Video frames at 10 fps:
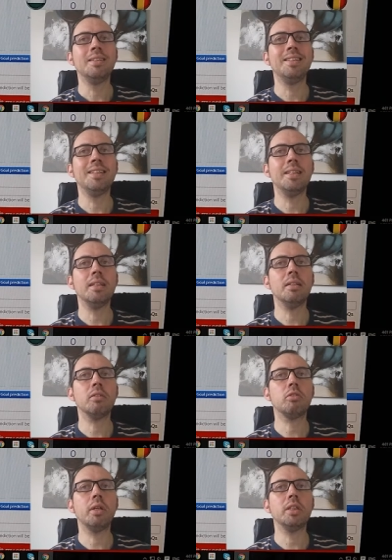Yeah,
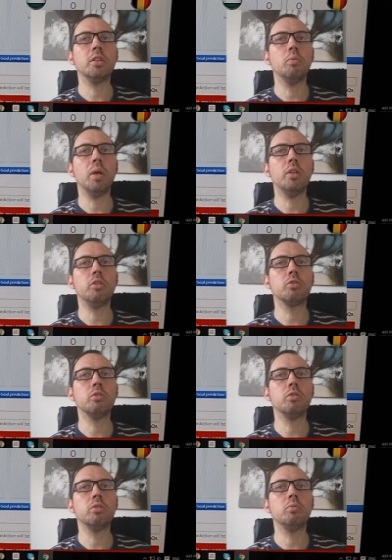Croatia 1
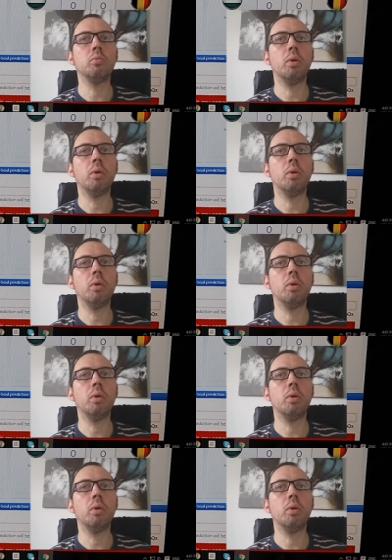drawn,